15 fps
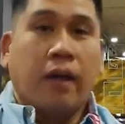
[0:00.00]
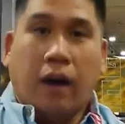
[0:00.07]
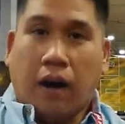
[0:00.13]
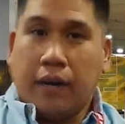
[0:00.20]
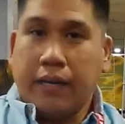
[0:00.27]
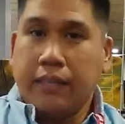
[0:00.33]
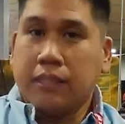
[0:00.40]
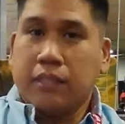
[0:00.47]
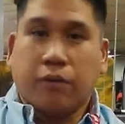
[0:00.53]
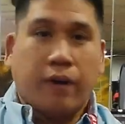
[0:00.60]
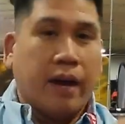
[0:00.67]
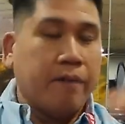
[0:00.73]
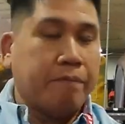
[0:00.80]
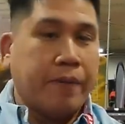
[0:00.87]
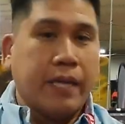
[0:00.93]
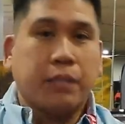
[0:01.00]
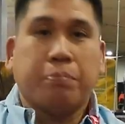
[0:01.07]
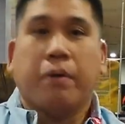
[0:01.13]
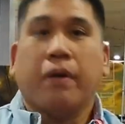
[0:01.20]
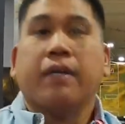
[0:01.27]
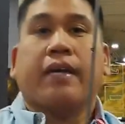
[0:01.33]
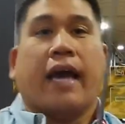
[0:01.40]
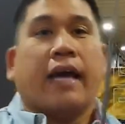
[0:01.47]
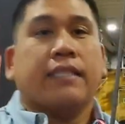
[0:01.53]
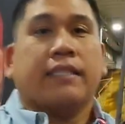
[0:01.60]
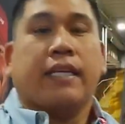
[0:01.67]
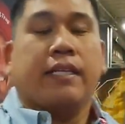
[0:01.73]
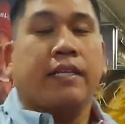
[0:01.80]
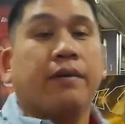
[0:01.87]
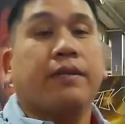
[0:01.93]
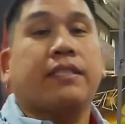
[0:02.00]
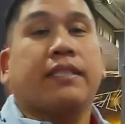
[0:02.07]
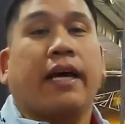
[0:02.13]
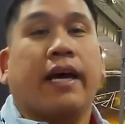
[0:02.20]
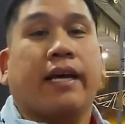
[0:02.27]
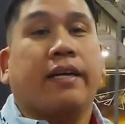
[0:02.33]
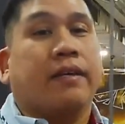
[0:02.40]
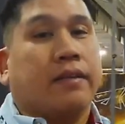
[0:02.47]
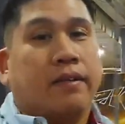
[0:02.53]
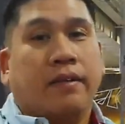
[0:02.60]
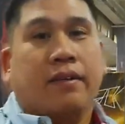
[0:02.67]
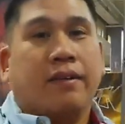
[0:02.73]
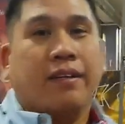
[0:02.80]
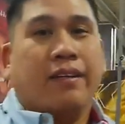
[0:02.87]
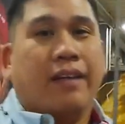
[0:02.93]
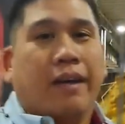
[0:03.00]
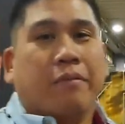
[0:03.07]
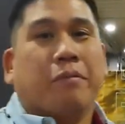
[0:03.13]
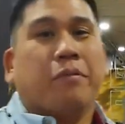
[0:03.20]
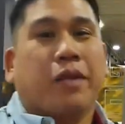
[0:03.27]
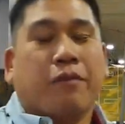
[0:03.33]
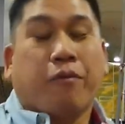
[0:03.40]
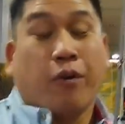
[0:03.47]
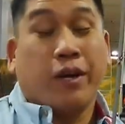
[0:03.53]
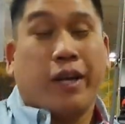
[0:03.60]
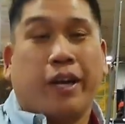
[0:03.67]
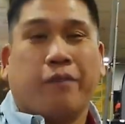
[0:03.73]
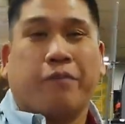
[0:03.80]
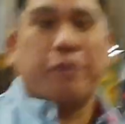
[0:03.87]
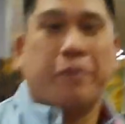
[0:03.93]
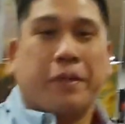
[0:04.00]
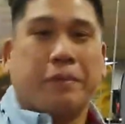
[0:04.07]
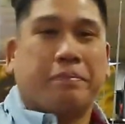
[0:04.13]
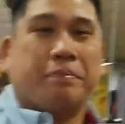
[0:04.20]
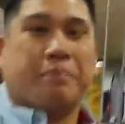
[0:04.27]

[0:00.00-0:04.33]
on Instagram, Facebook, KastKing U S A. Look forward to hearing from you.